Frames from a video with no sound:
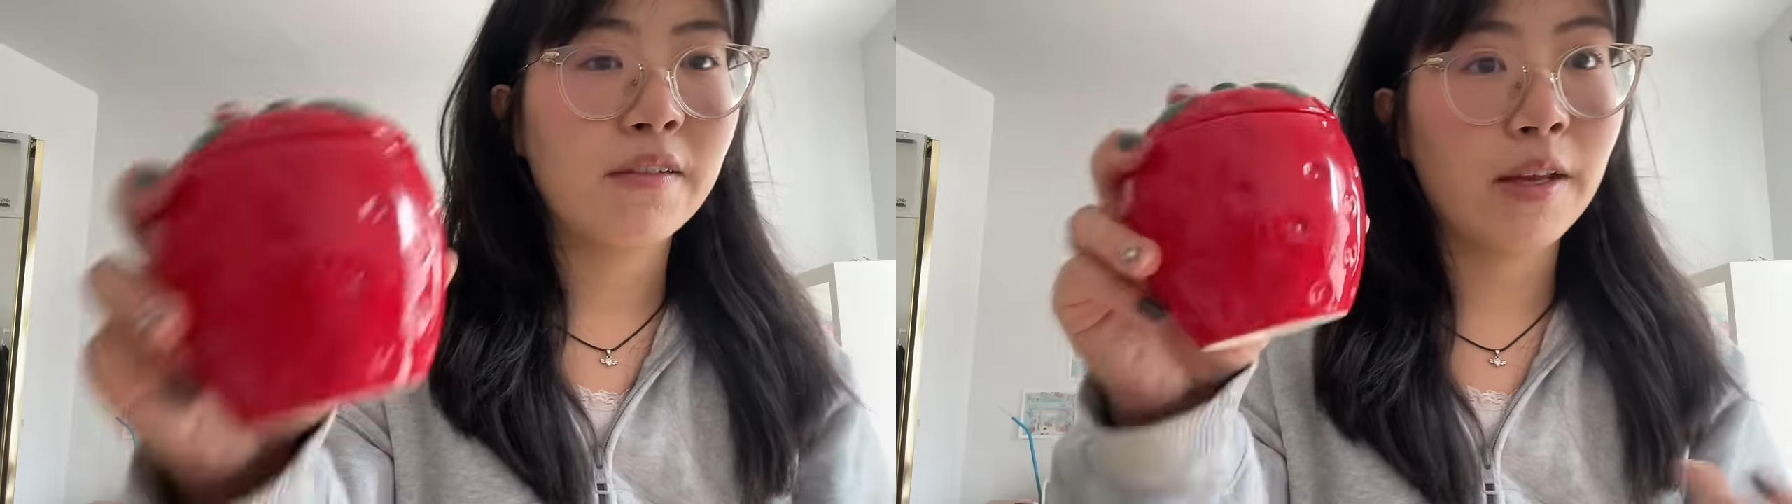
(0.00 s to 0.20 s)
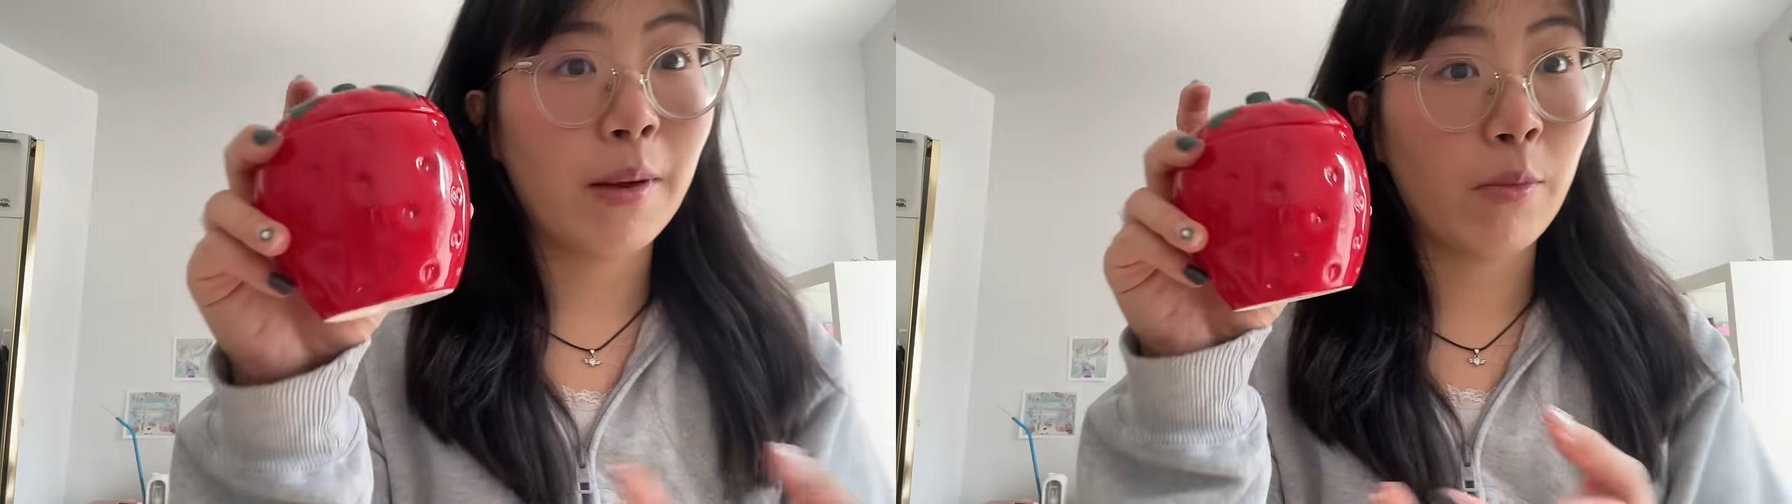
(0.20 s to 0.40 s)
of
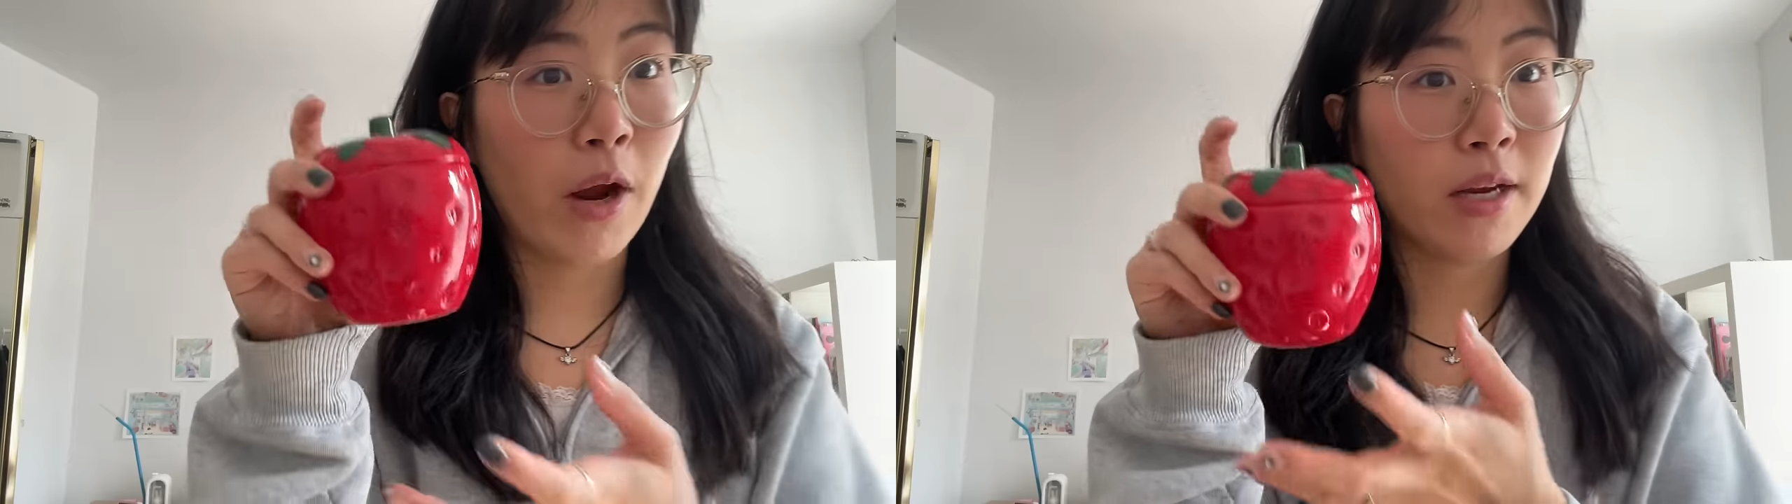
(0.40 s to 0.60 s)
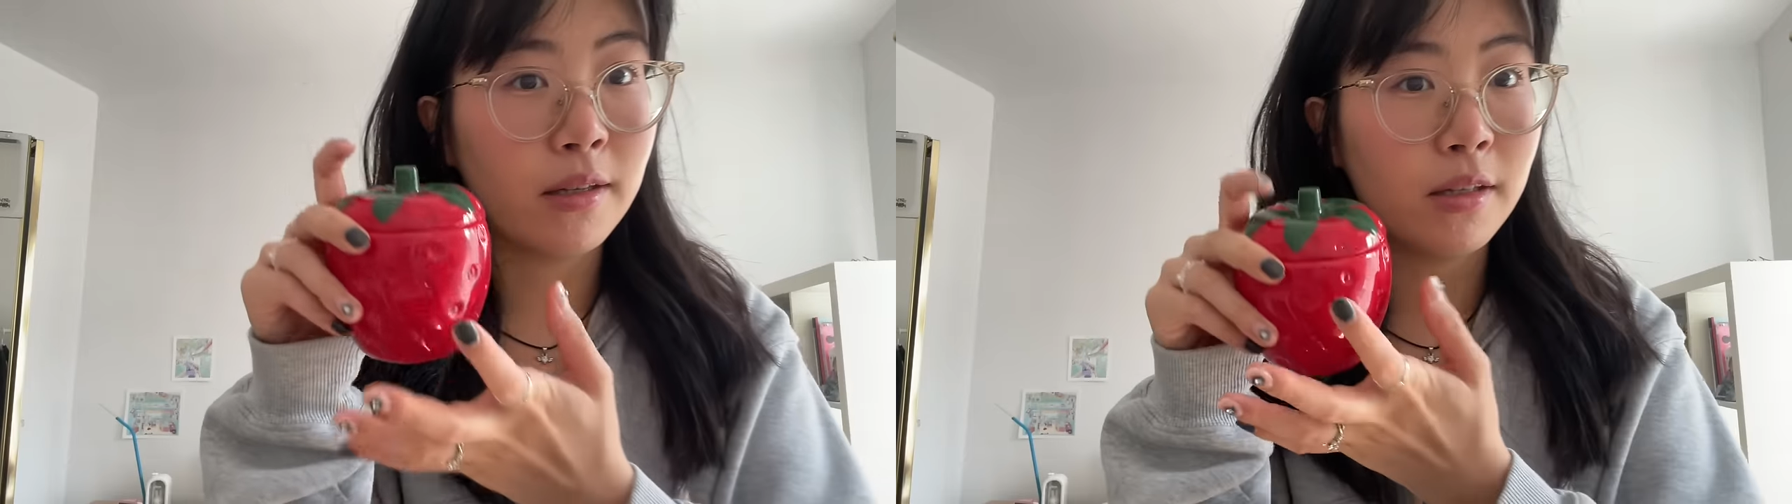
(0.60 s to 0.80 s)
like my
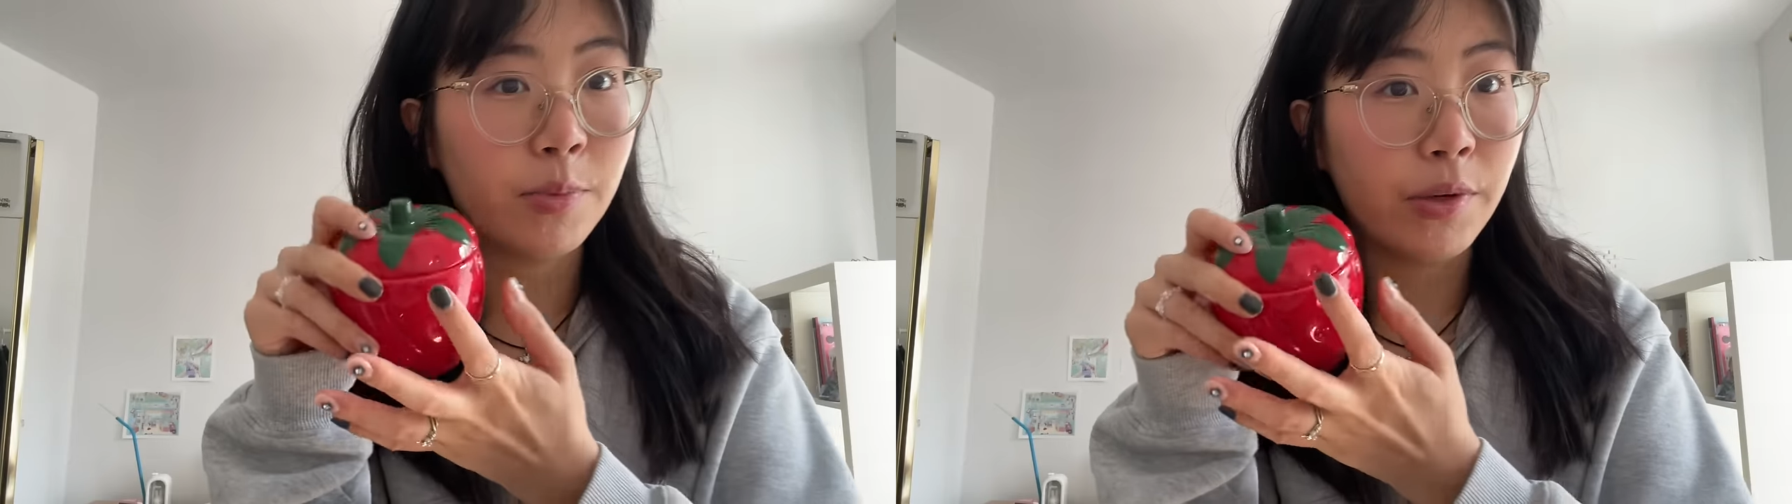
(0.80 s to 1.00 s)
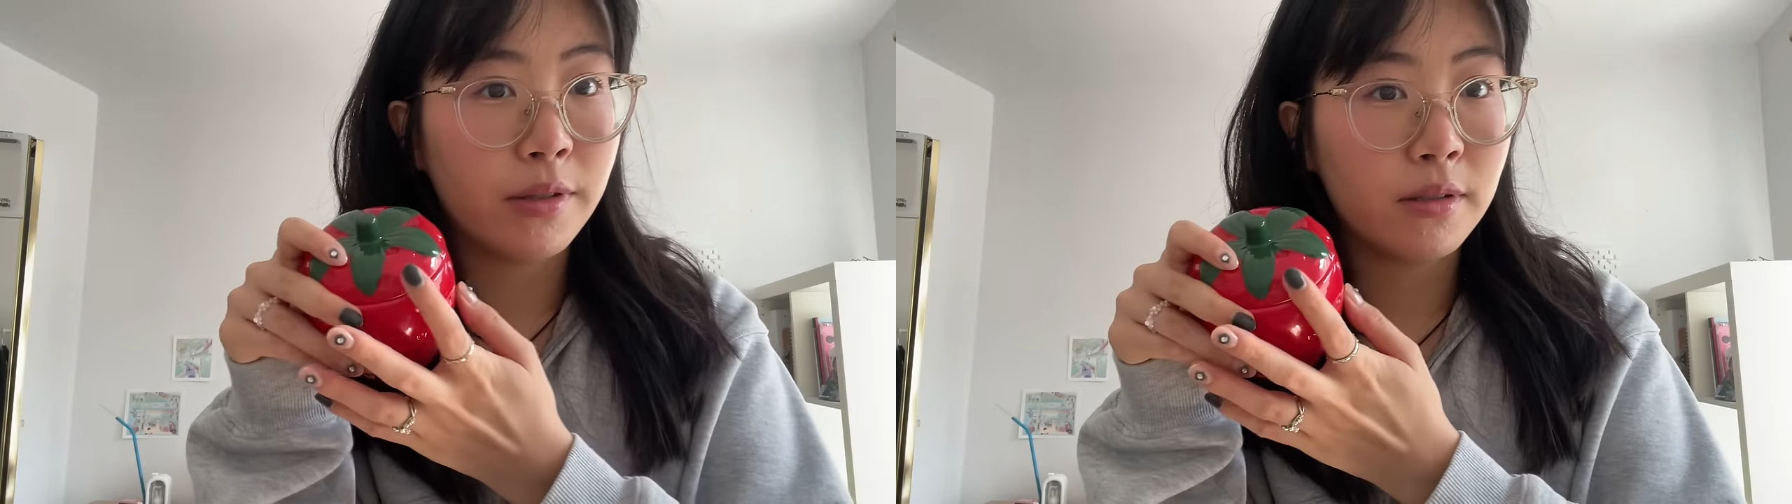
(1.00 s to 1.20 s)
brand at this
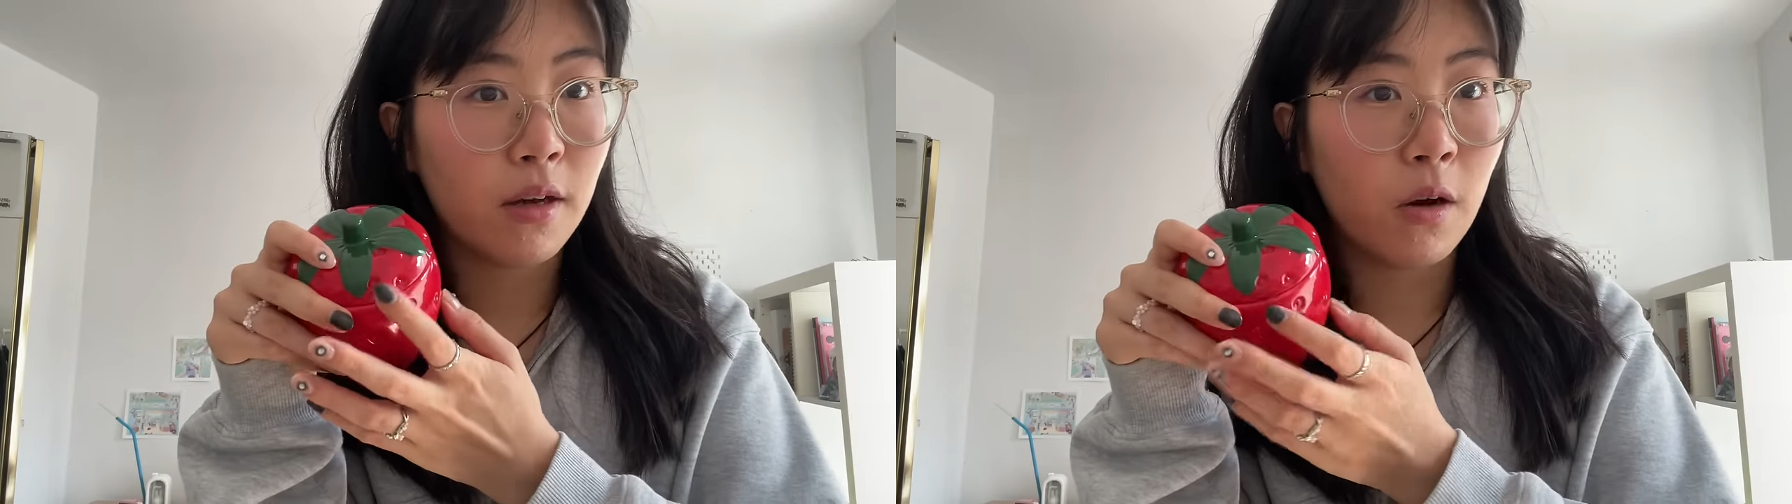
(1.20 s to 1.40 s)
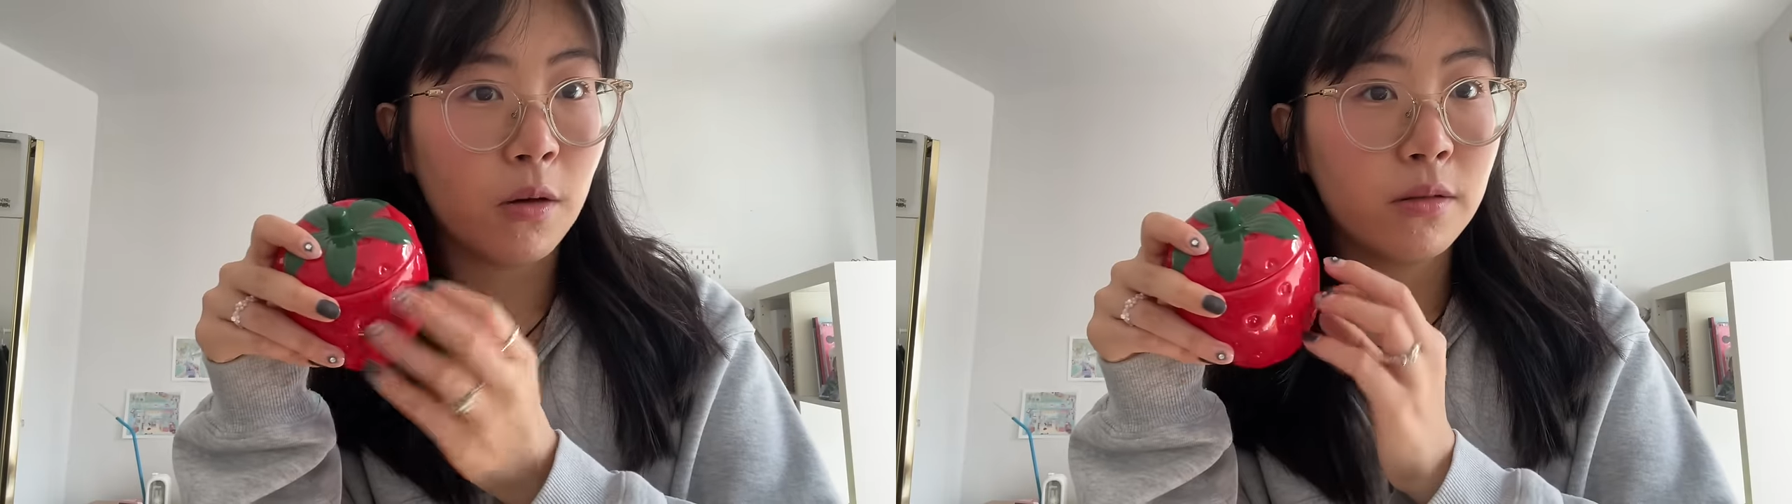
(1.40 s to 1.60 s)
point,
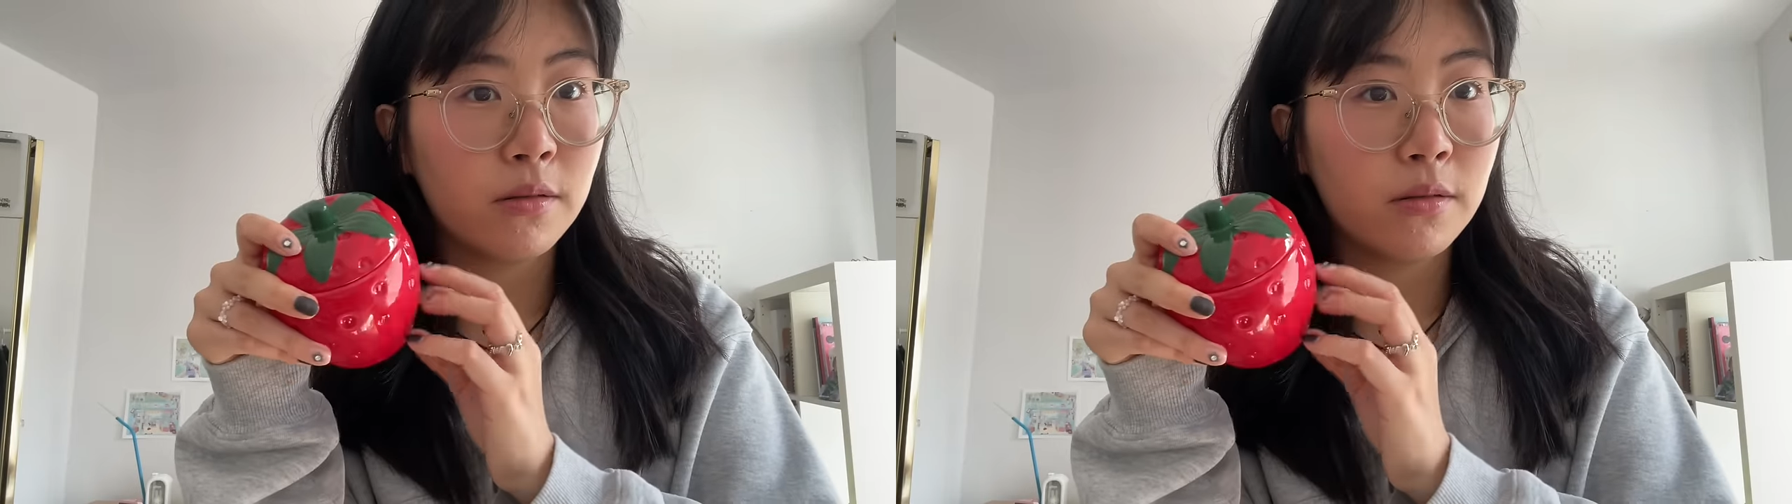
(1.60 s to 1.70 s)
so